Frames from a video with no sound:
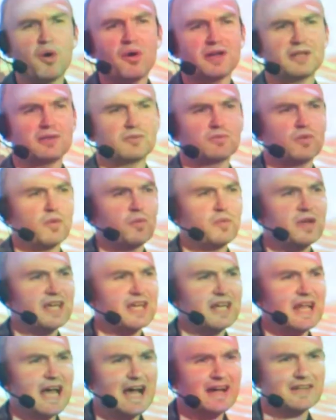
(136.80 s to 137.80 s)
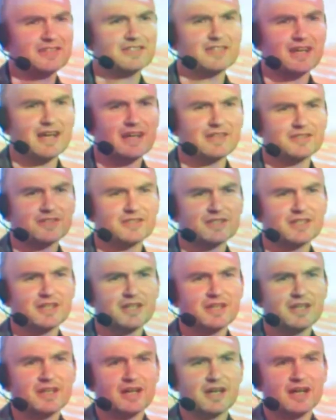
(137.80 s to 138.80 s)
point when we can access
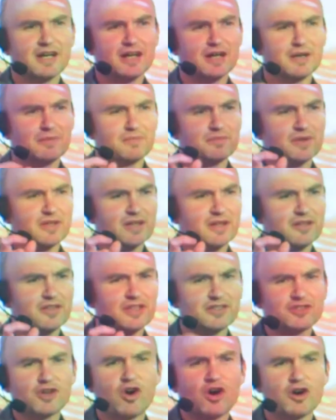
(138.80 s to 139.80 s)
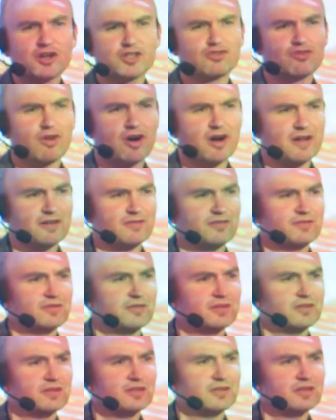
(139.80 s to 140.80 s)
um, this hard drive
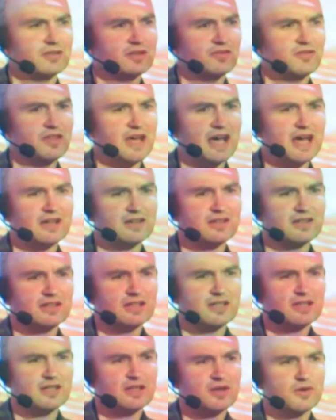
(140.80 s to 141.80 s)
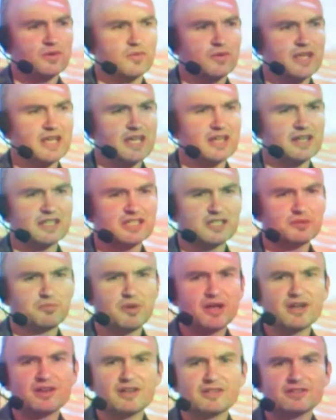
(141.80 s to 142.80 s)
that we can
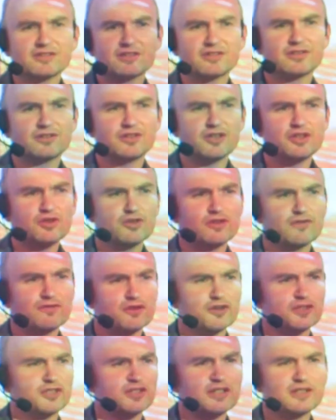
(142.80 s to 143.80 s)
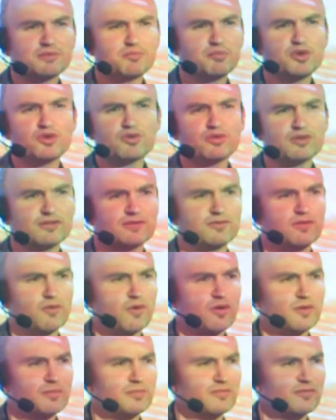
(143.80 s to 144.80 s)
experience the universe in its purest
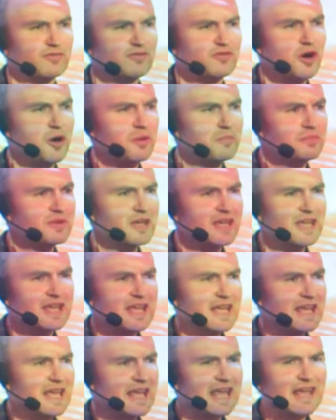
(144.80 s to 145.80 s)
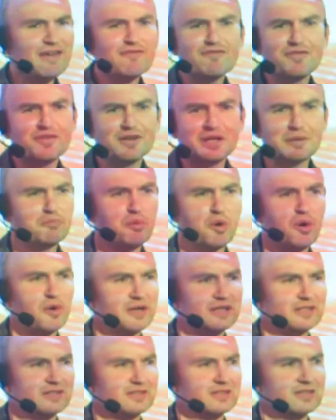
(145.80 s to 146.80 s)
form from infinite
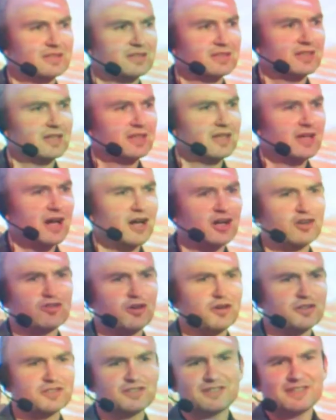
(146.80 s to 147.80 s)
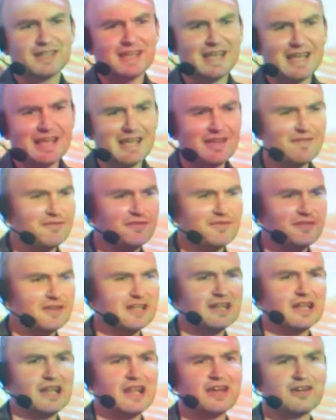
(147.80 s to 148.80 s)
points across
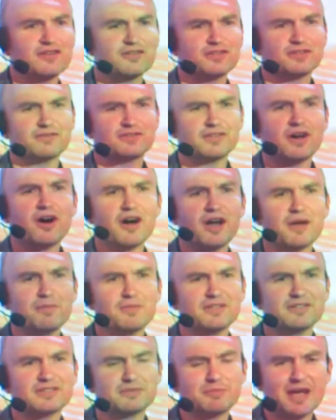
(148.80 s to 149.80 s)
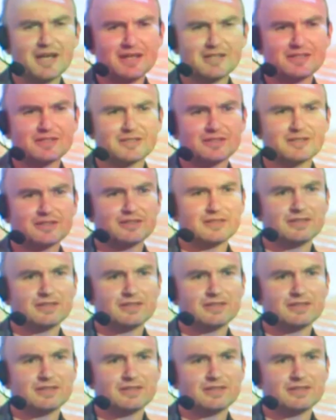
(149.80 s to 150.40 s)
infinite layers of time and space.